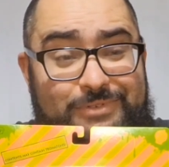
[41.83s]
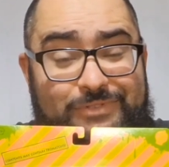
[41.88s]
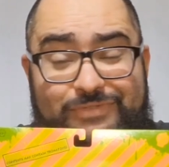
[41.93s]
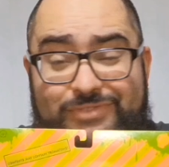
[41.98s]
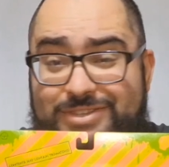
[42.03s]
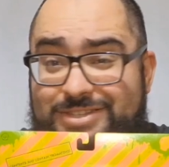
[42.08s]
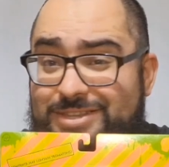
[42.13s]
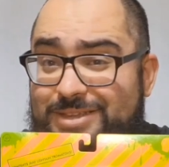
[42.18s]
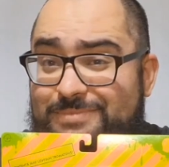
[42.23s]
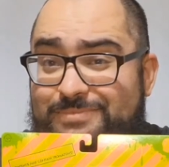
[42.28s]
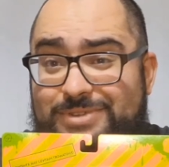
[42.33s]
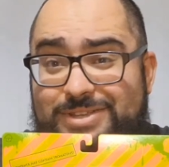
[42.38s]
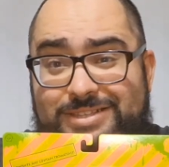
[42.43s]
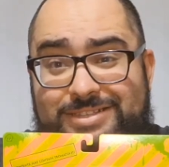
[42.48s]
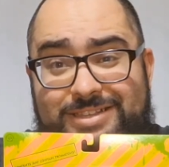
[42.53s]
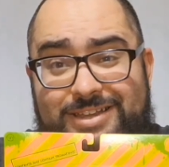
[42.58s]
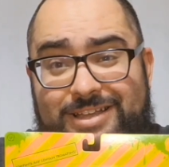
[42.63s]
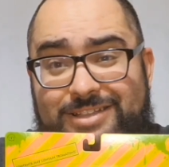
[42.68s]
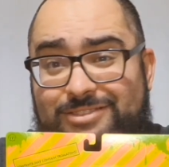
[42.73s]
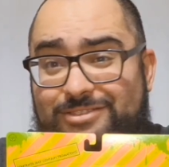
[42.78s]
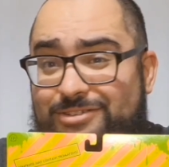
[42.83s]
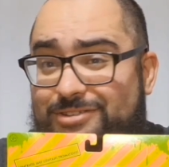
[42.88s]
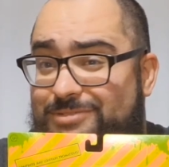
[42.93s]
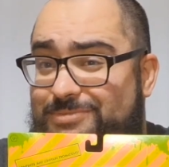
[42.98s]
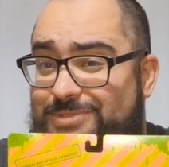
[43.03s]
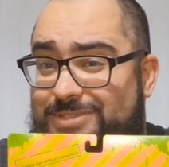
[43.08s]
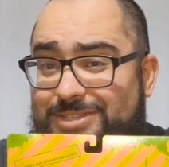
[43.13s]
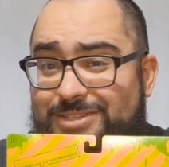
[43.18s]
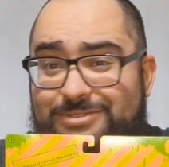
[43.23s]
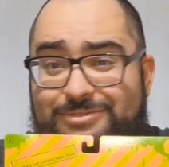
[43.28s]
but for some reason I thought
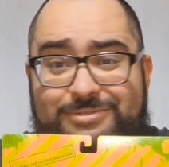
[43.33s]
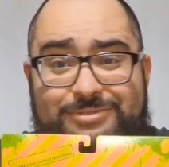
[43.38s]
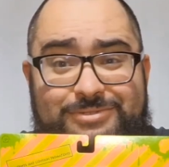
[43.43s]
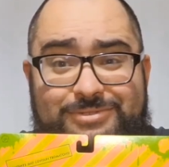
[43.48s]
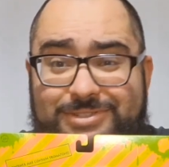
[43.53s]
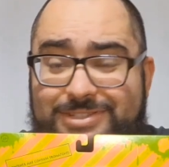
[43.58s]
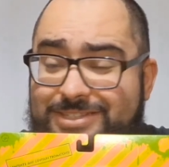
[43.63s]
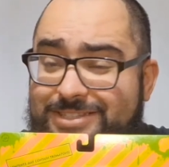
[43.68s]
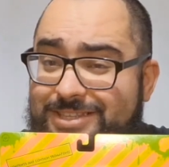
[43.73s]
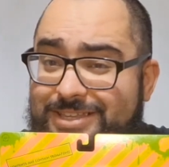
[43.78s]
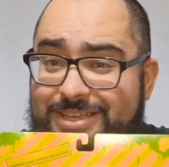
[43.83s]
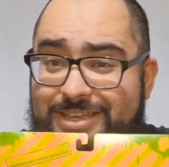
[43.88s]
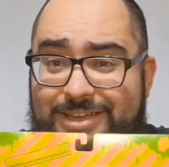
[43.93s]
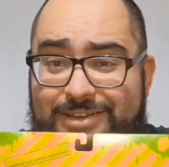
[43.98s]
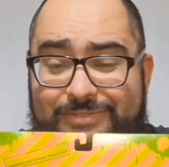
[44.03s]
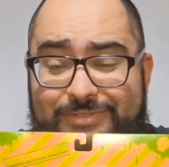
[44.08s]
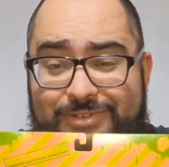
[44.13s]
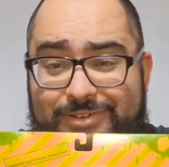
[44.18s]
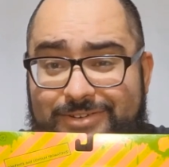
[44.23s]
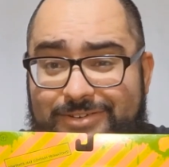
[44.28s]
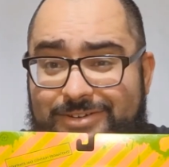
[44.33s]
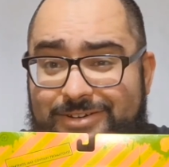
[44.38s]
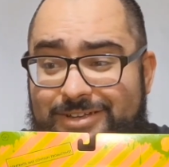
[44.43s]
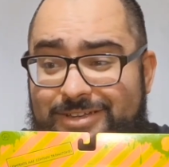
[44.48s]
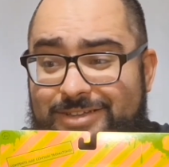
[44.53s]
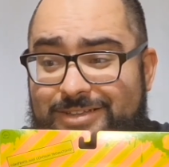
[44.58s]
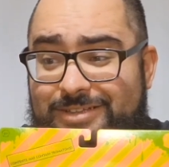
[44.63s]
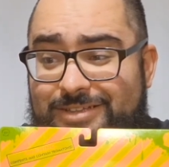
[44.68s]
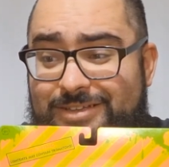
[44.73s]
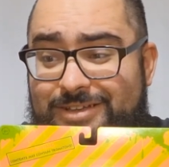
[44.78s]
it was the coolest thing ever.
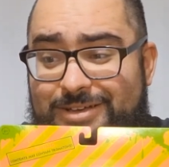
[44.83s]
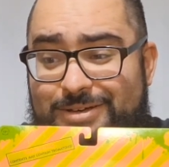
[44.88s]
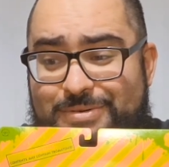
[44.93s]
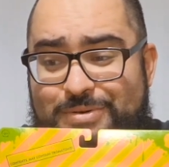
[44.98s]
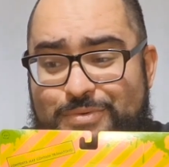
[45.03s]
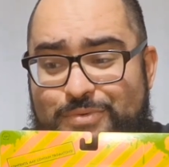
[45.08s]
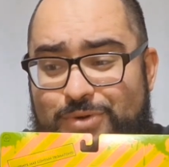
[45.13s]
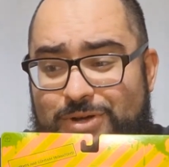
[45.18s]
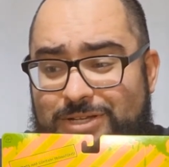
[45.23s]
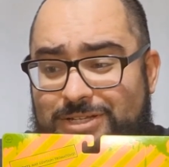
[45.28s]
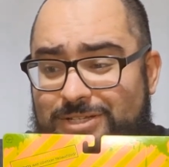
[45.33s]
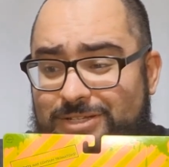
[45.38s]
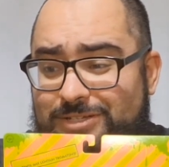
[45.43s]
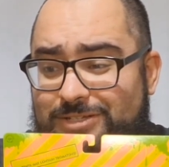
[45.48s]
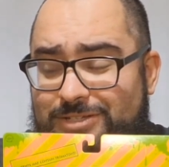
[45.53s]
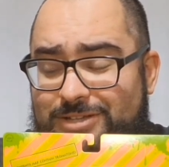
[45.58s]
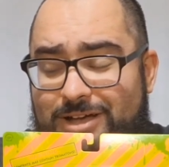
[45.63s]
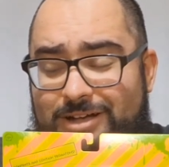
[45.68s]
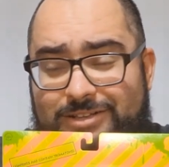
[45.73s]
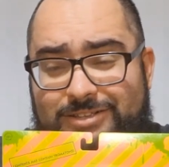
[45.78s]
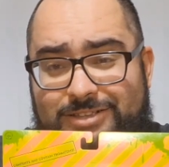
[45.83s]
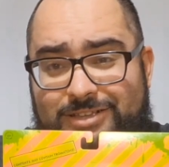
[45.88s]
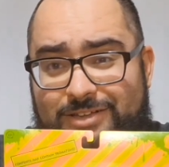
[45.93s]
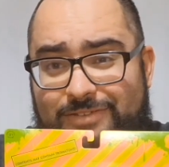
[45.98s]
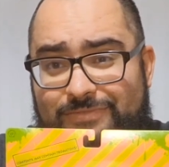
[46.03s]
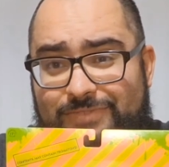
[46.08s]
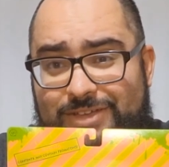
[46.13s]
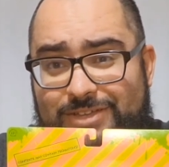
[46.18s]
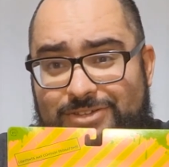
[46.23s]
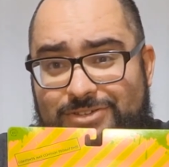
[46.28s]
I'm watching
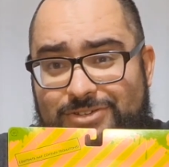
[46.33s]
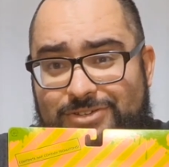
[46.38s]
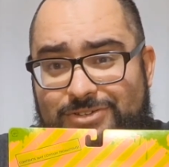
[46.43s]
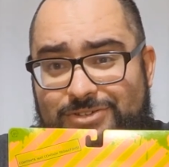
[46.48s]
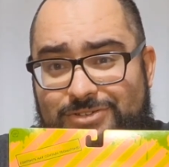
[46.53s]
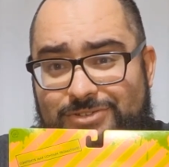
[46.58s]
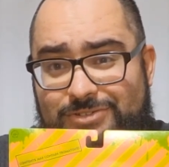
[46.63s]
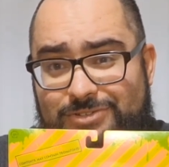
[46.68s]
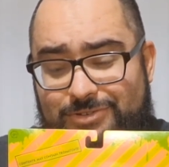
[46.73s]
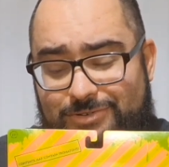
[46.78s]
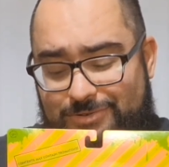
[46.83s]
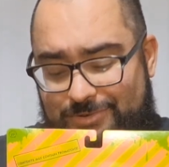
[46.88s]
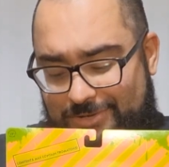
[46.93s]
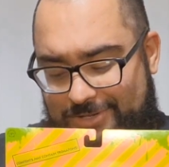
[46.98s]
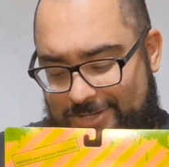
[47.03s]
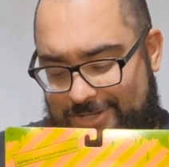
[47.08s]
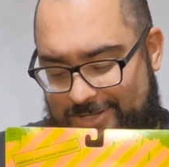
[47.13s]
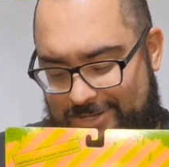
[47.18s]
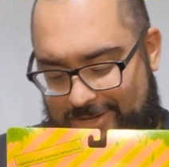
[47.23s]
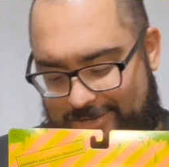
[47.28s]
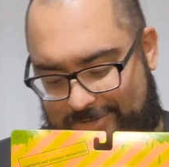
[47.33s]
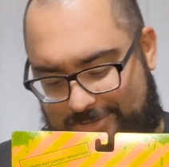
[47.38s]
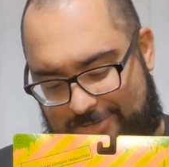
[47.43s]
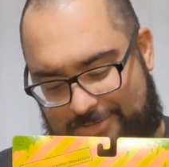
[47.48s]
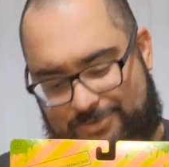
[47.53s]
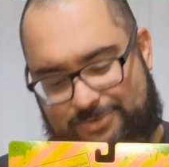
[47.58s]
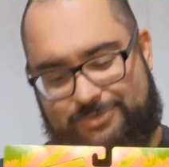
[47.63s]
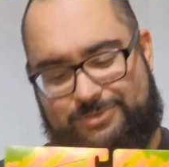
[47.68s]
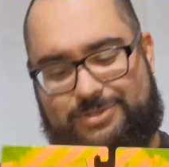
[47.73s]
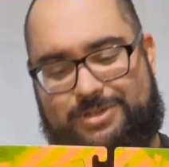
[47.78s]
Toxic Avengers, or is it
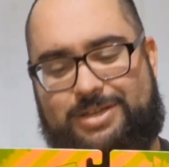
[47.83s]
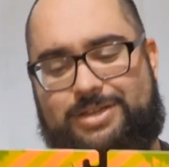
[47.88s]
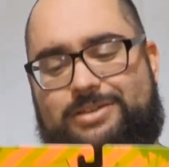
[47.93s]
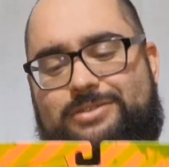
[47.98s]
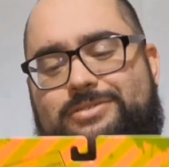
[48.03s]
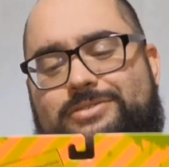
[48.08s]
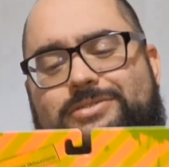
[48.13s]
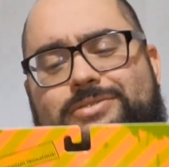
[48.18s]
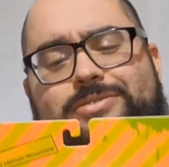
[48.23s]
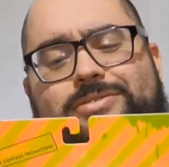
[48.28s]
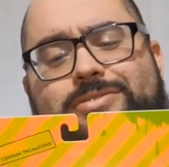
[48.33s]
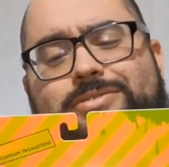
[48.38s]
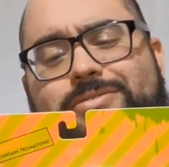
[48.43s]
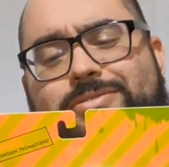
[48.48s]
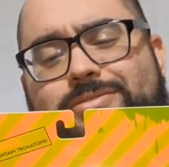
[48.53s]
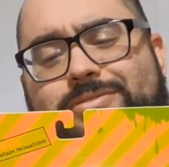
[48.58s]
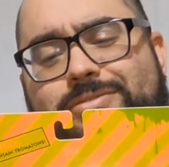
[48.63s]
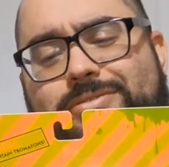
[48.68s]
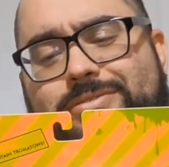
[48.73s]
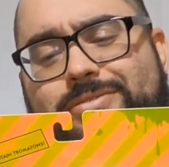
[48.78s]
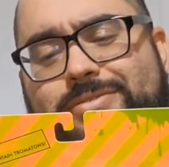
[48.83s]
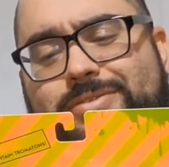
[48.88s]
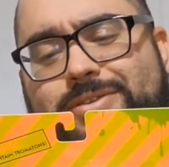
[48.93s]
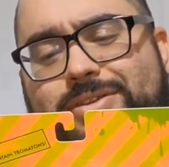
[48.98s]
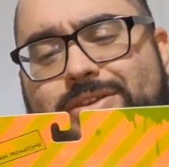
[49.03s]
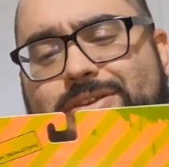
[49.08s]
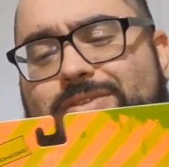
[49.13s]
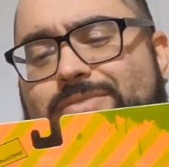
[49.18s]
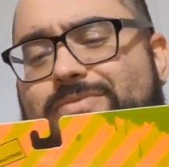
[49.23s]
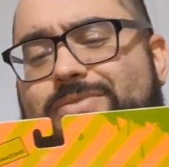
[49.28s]
Toxic Crusaders?
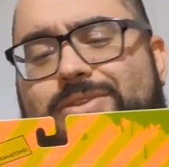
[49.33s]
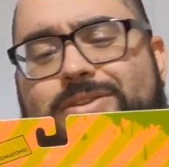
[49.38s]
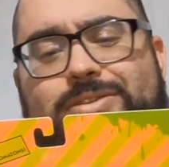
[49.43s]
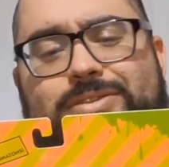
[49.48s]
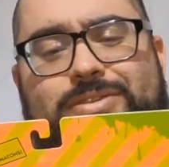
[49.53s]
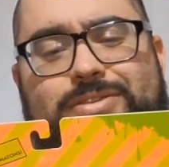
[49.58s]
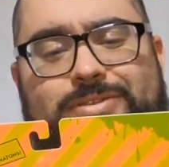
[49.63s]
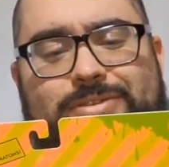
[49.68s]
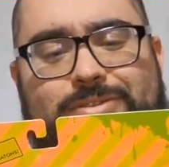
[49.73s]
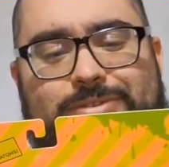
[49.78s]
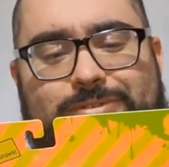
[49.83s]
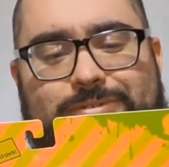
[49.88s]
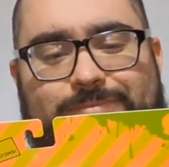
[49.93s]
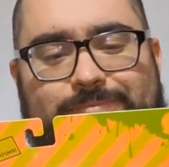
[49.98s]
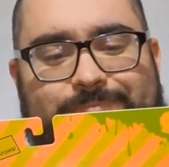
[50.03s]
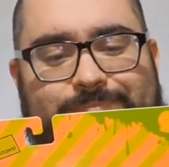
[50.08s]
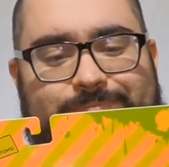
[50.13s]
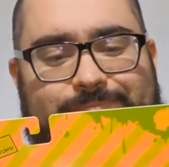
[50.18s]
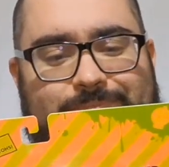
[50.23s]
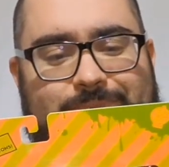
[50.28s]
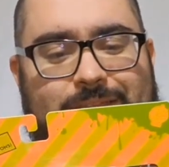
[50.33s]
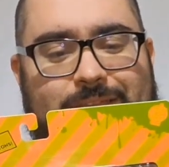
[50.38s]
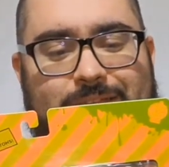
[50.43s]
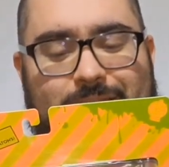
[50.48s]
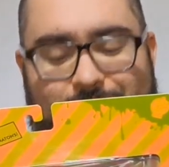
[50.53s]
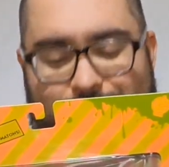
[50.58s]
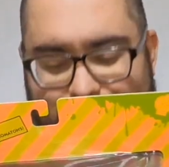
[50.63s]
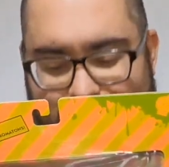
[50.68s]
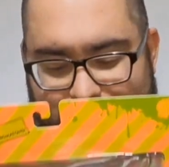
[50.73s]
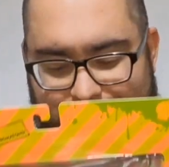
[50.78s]
One of the two.
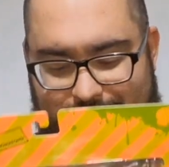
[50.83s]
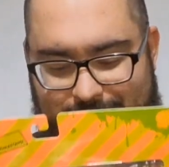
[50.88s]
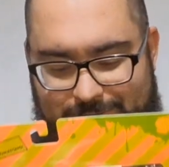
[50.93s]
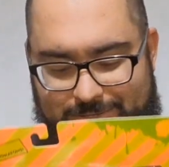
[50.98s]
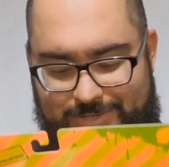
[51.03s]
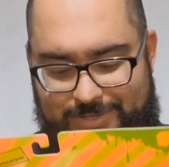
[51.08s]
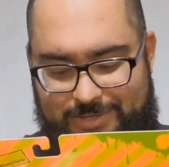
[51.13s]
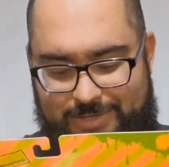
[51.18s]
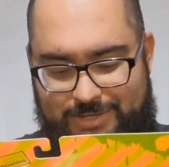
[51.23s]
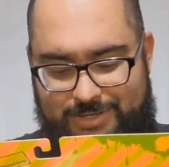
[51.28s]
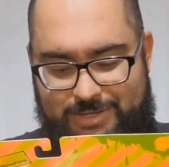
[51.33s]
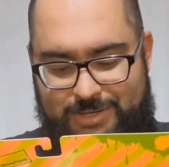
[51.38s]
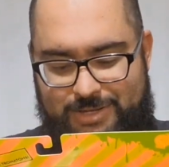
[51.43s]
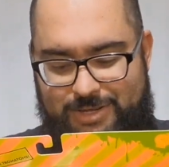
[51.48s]
Anyways,